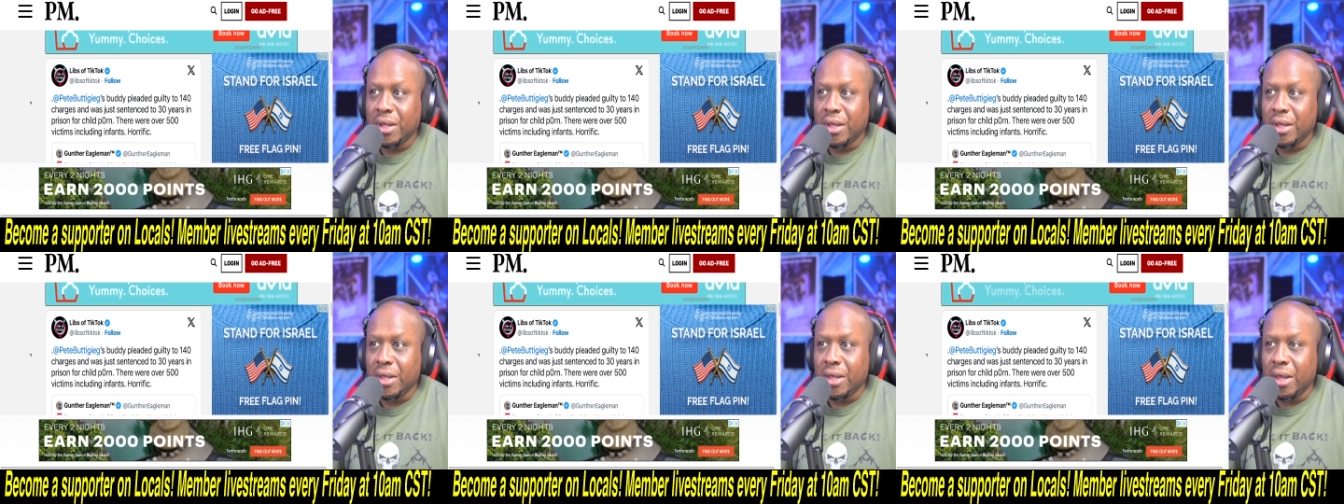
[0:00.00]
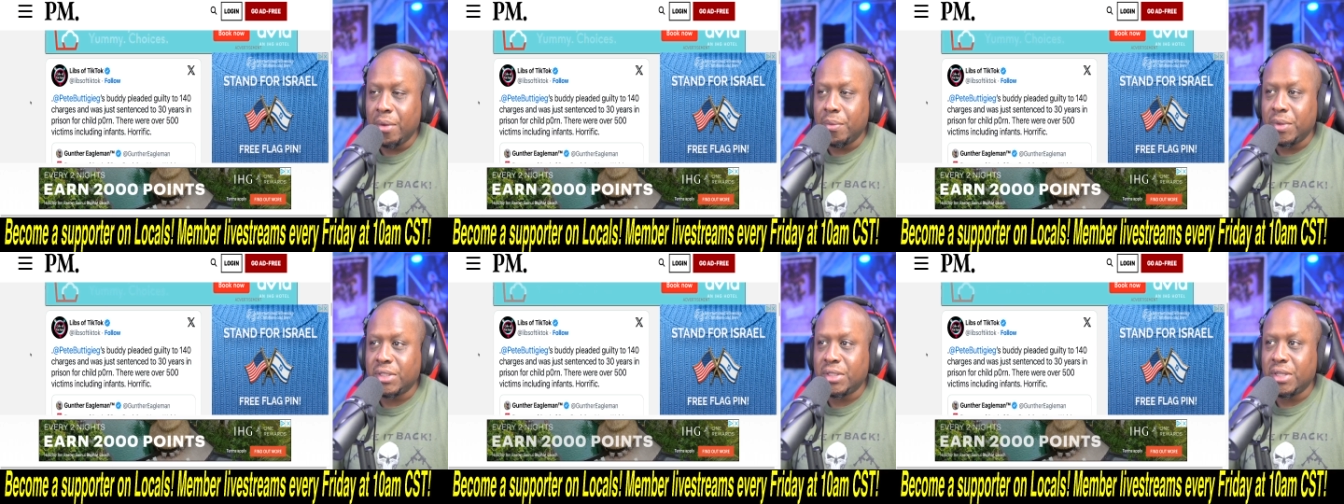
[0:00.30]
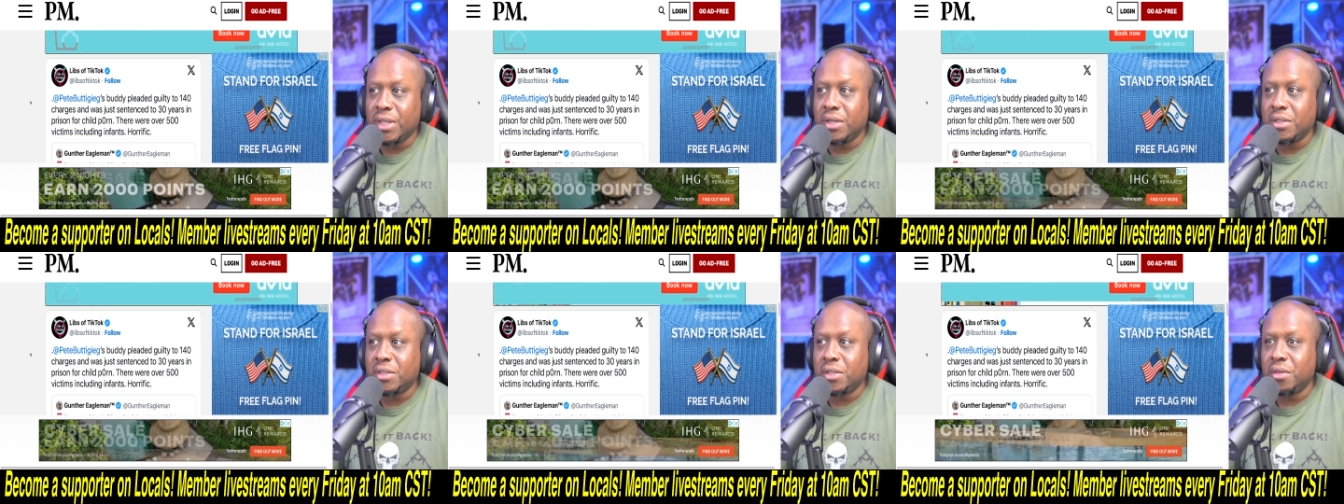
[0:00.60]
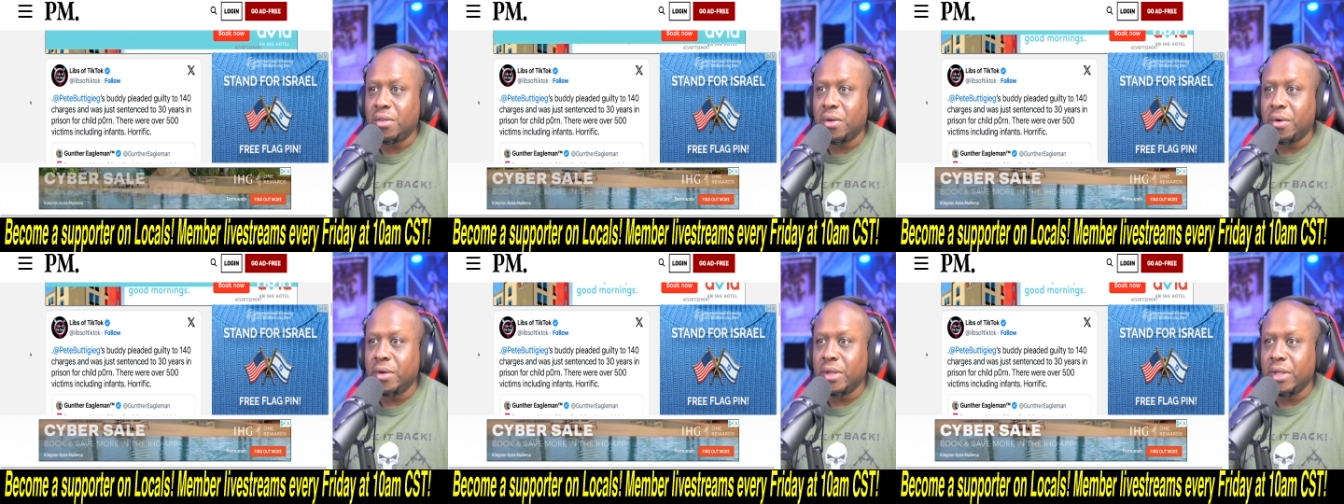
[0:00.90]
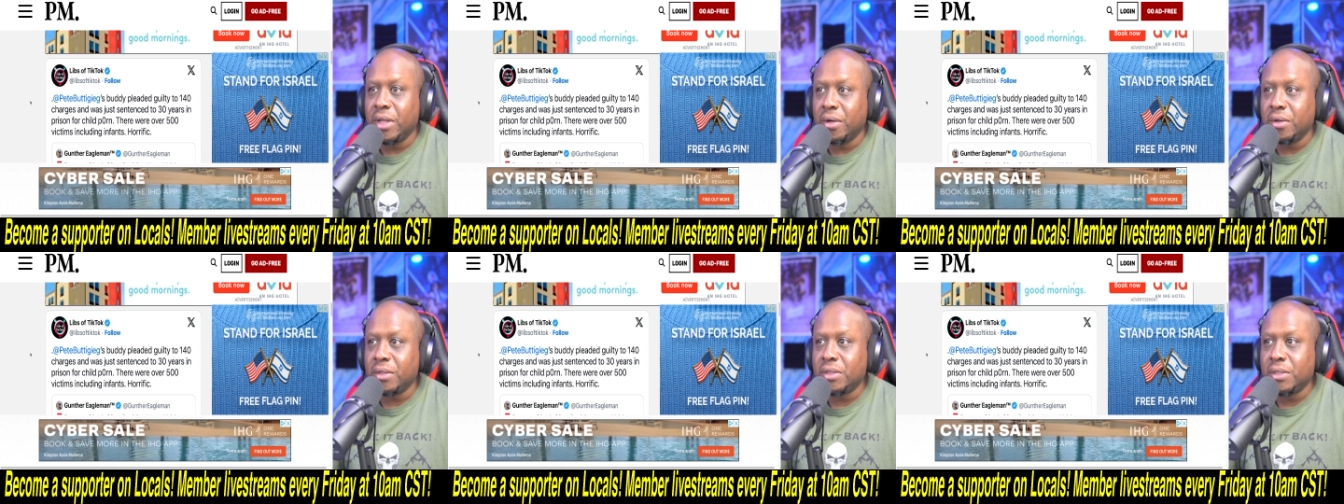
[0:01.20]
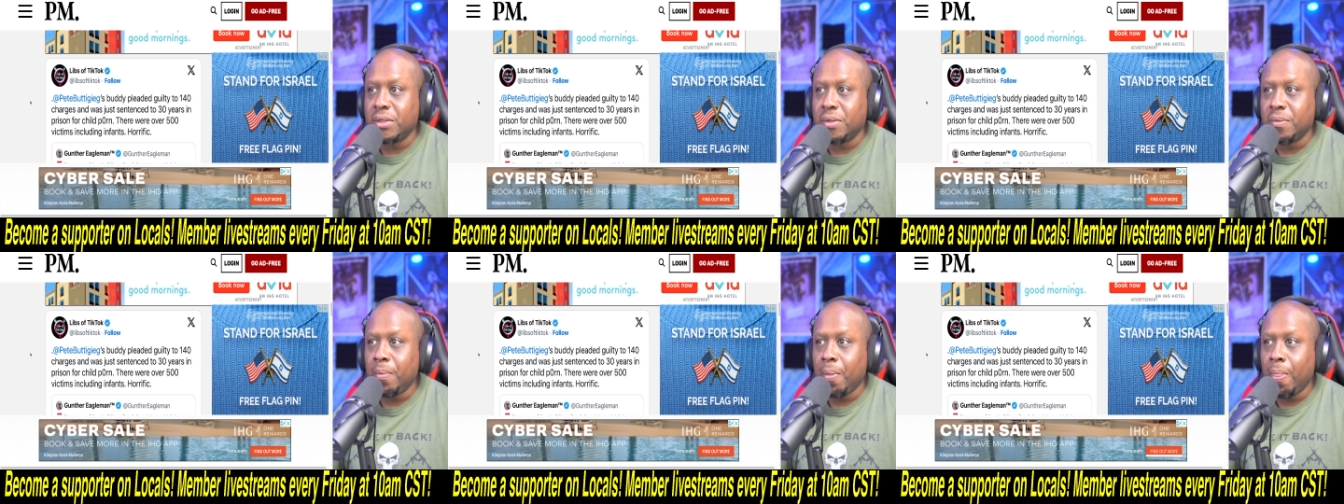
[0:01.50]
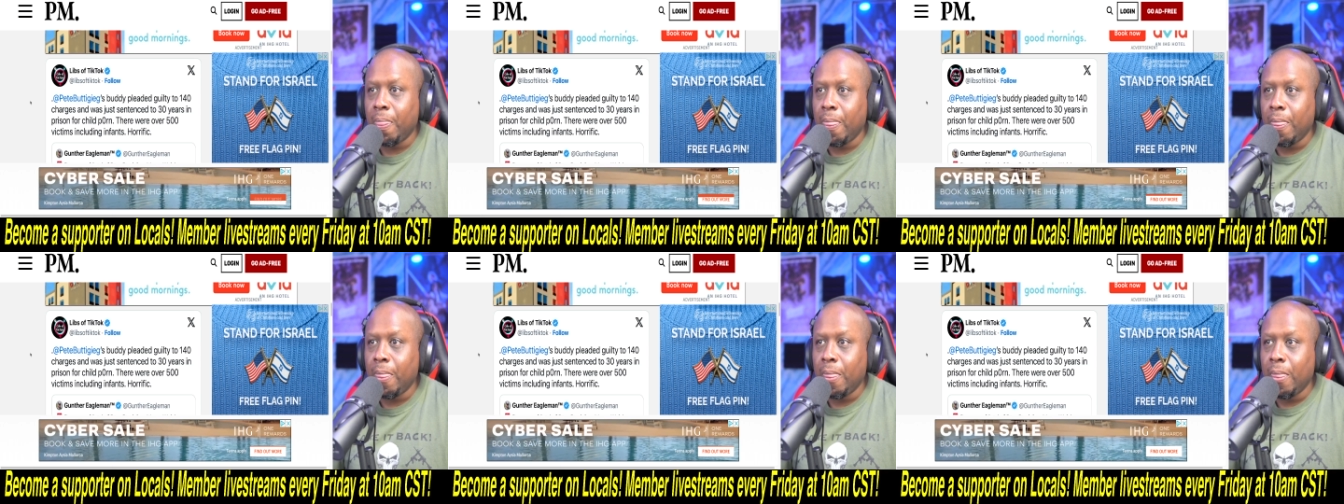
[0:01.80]
and was sentenced to 30 years.
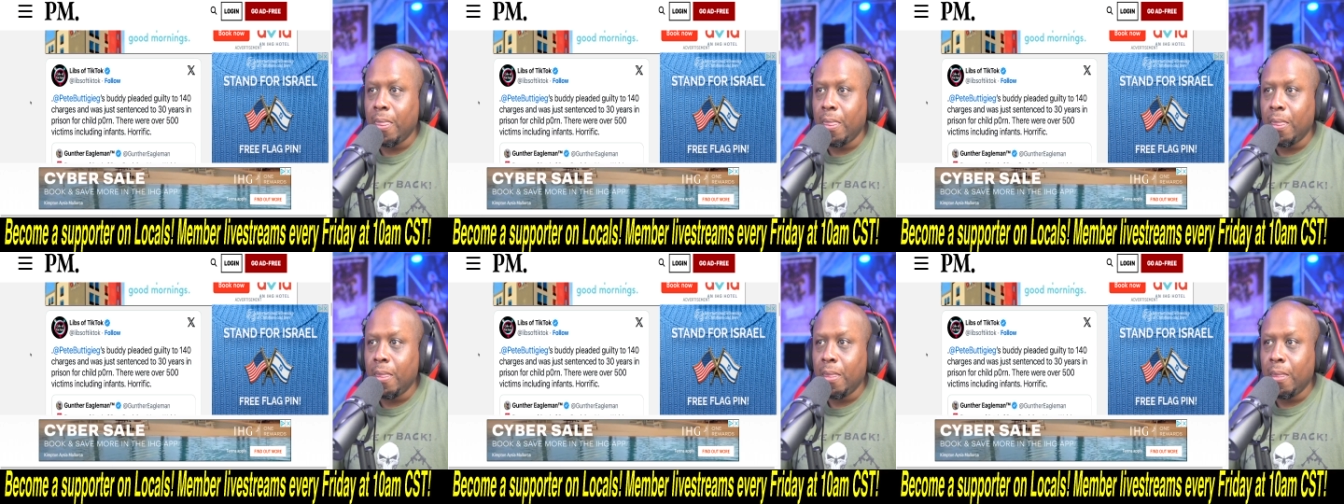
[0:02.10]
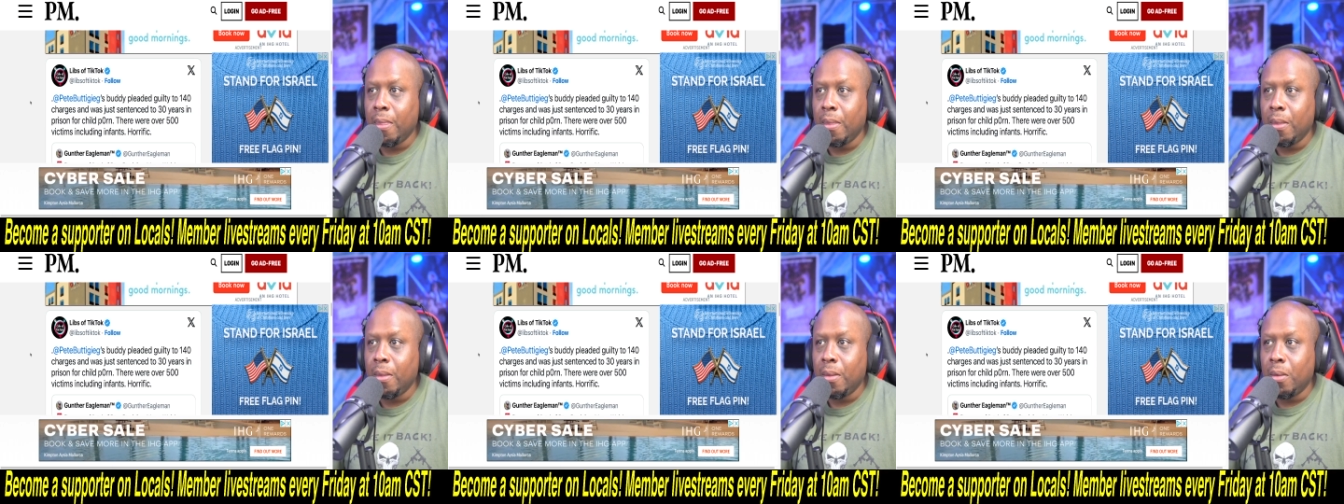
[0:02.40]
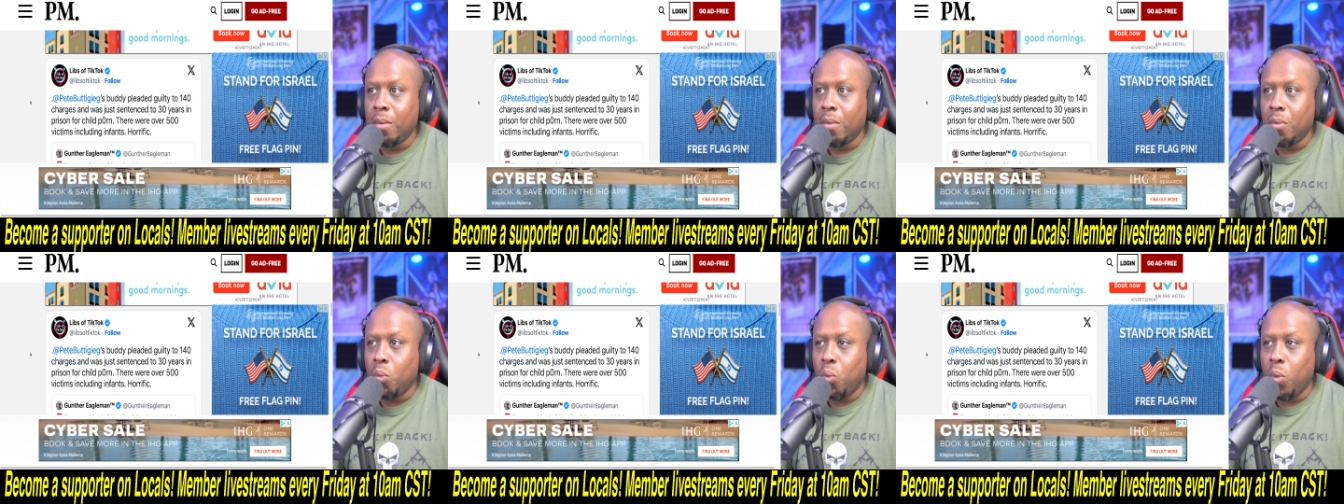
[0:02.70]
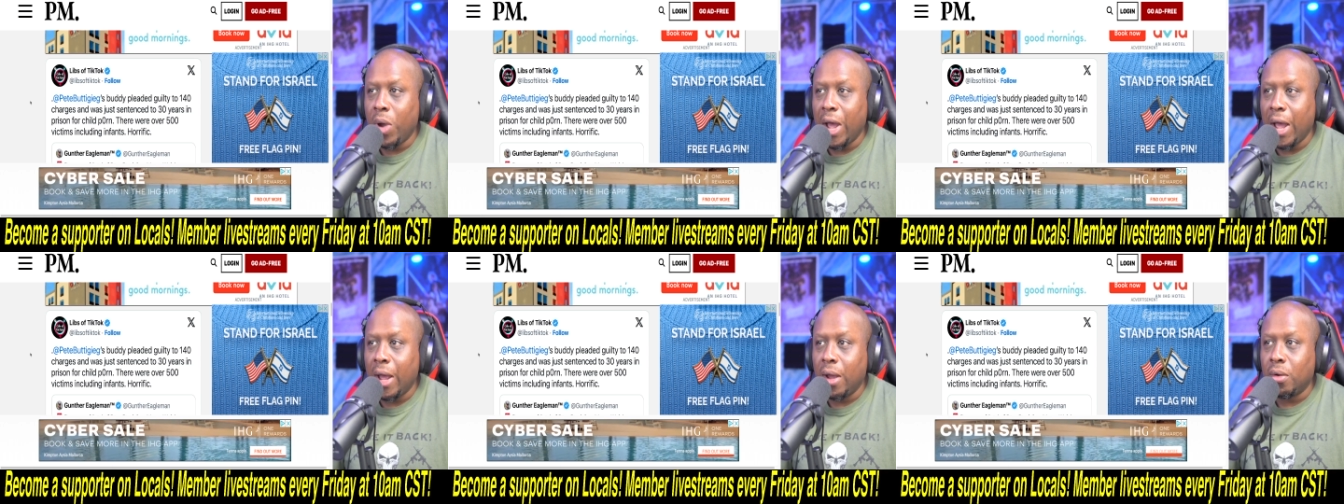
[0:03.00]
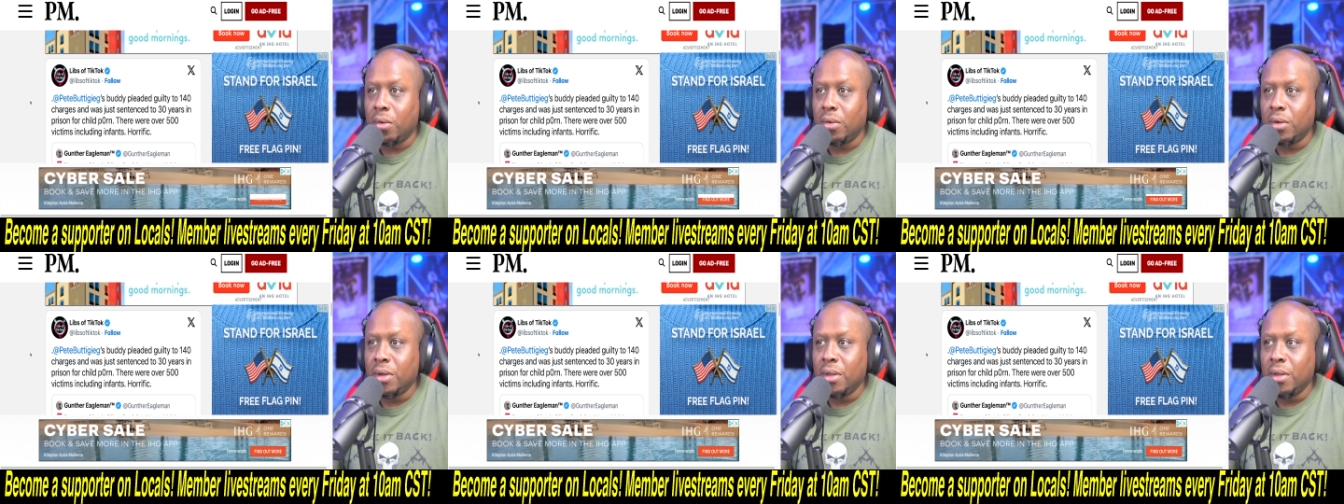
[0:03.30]
Wow.